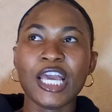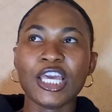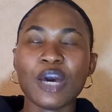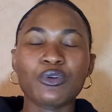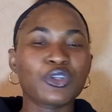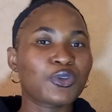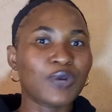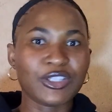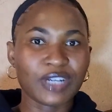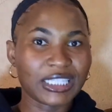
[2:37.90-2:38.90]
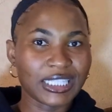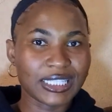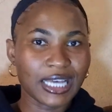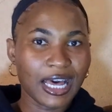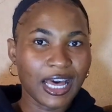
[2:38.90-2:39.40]
I was just so attracted
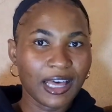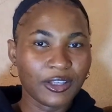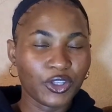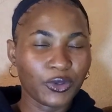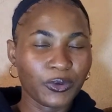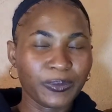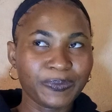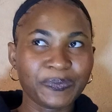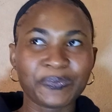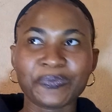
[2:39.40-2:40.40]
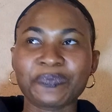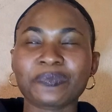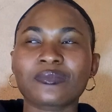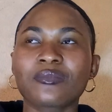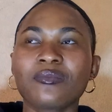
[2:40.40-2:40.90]
to her,
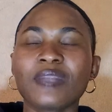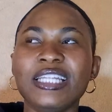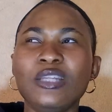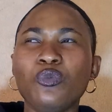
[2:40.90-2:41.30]
the